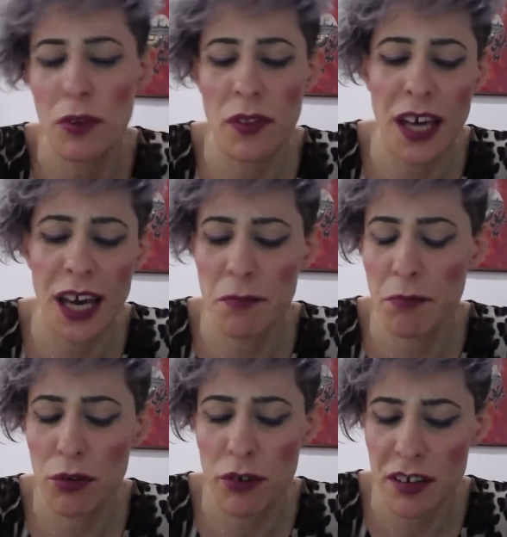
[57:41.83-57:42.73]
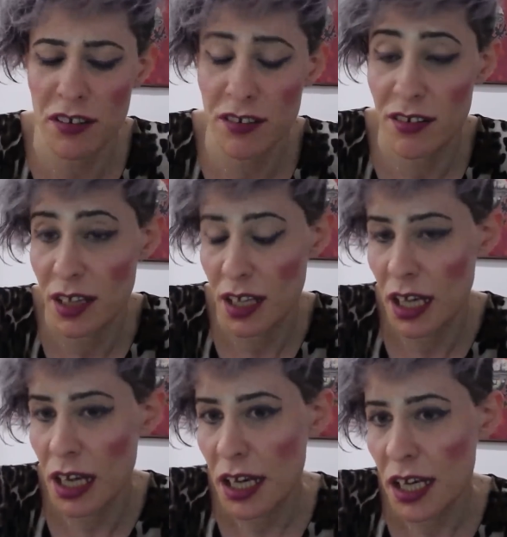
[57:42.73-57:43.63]
with the Empress,
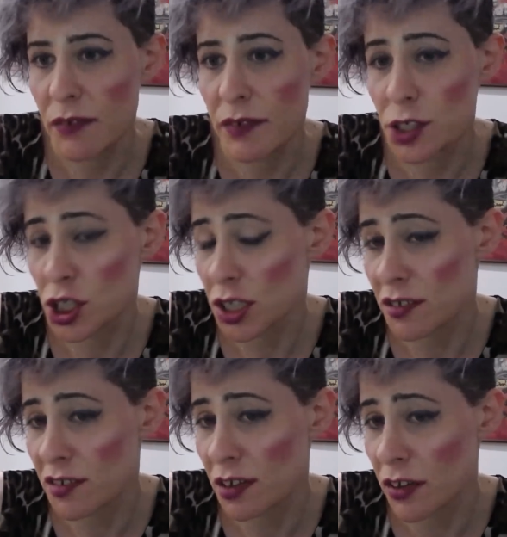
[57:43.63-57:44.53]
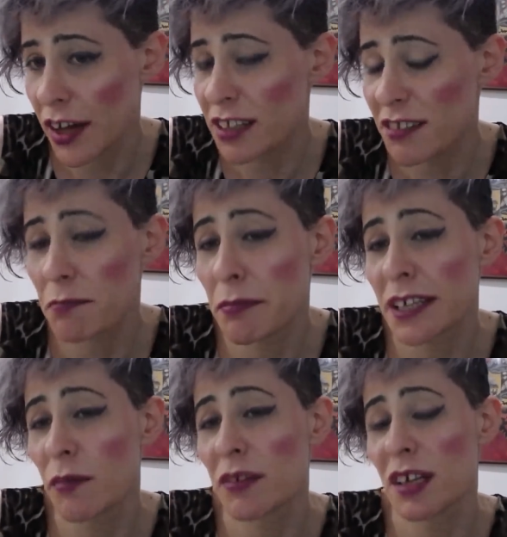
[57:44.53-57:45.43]
if you choose to. Now, that doesn't
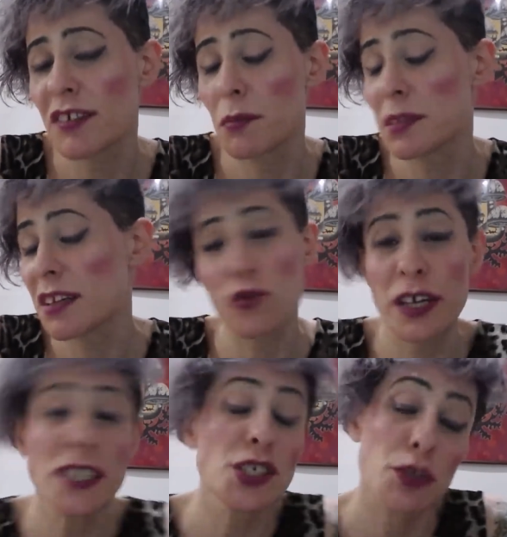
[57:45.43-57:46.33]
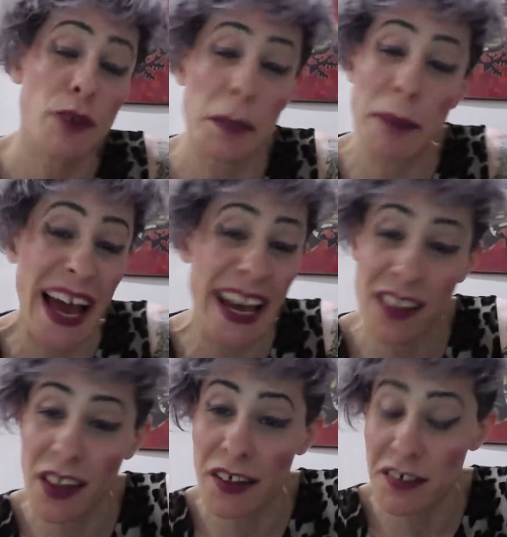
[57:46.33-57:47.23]
mean, obviously, if somebody's treated you really
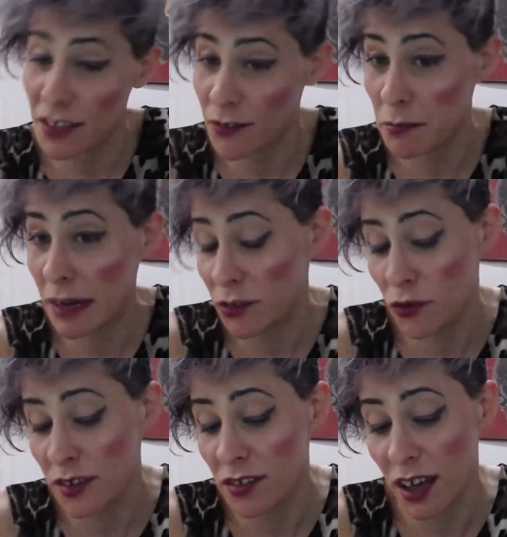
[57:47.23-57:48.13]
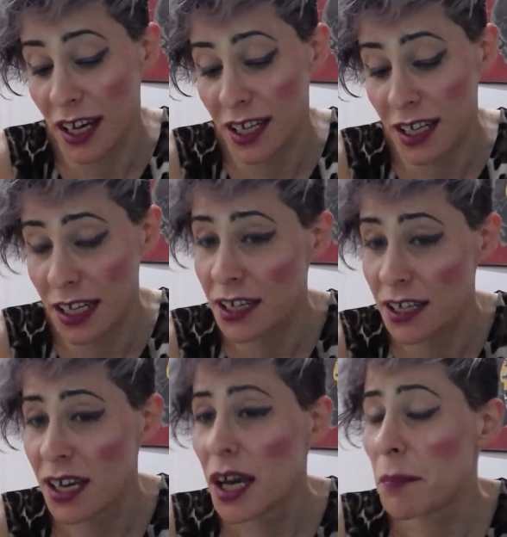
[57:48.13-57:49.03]
badly, that's a different matter entirely.
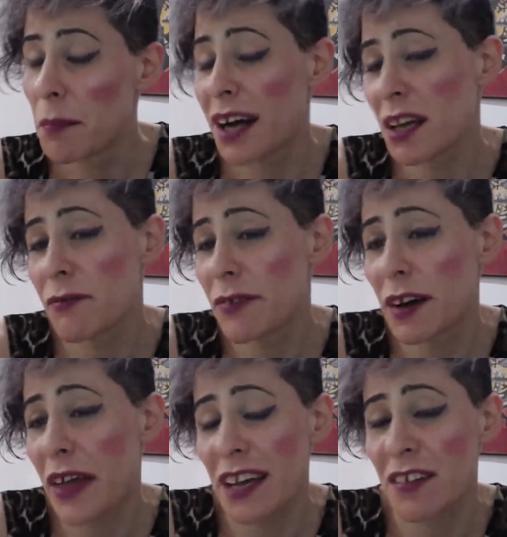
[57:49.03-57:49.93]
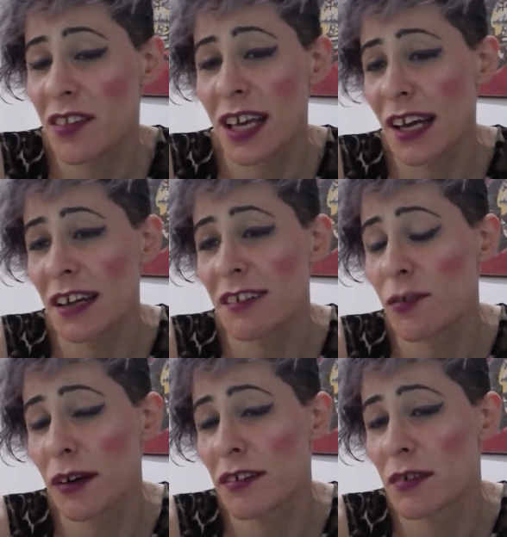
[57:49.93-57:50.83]
But I don't feel that is the case for
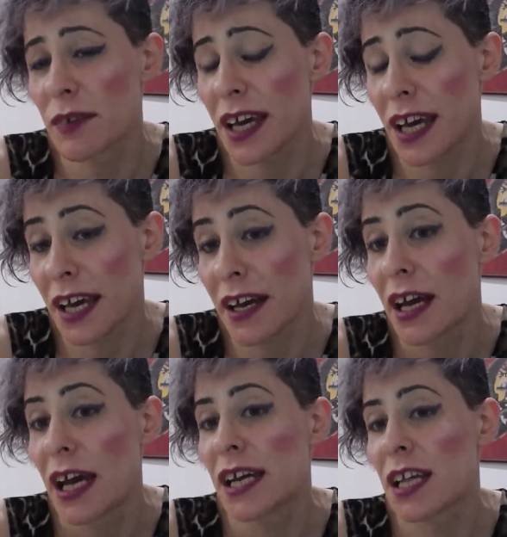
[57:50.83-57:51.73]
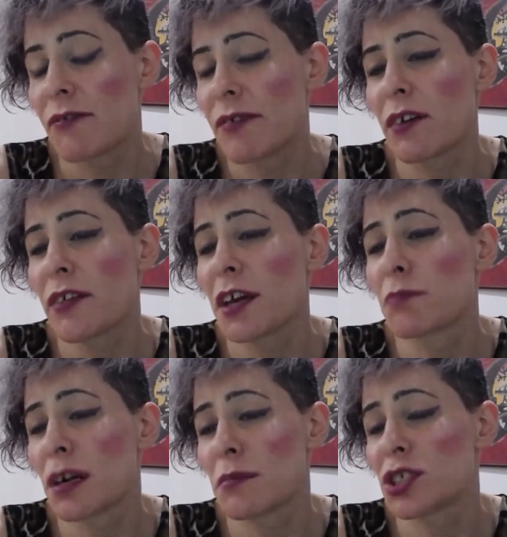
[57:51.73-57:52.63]
most of you here. And I feel that you're
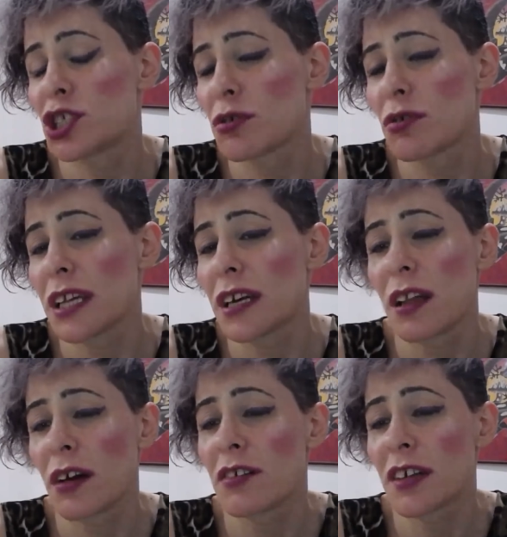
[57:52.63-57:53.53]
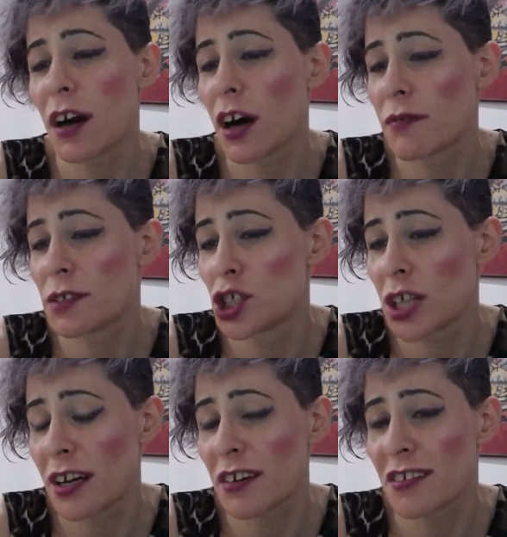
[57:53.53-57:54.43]
prematurely closing off and
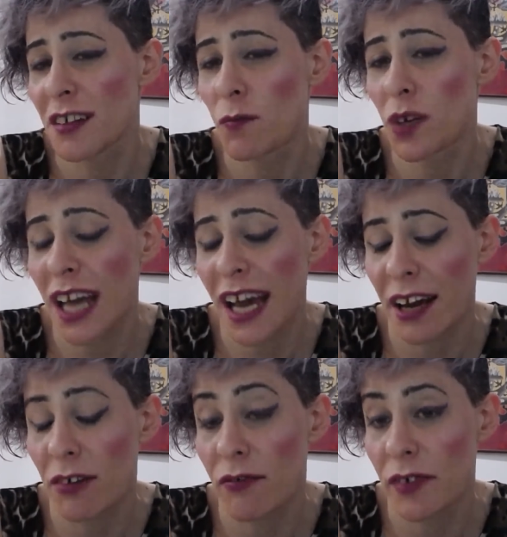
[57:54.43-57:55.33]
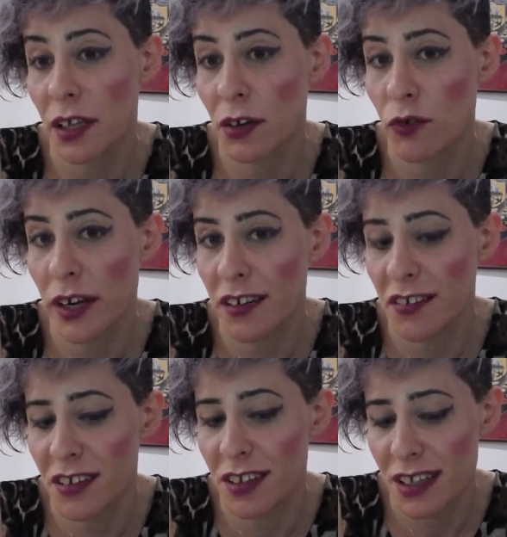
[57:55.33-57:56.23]
shutting someone out for no
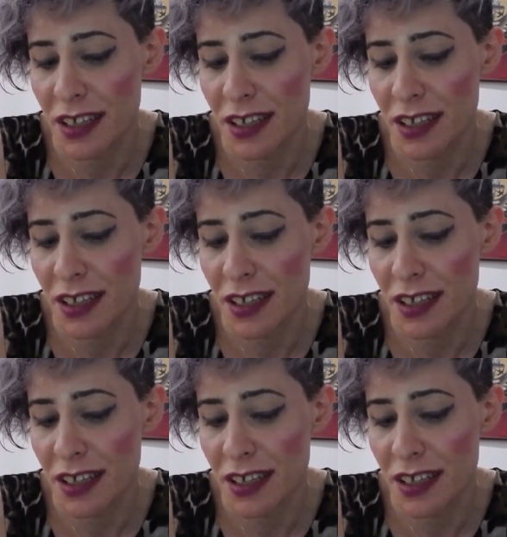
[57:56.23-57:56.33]
reason,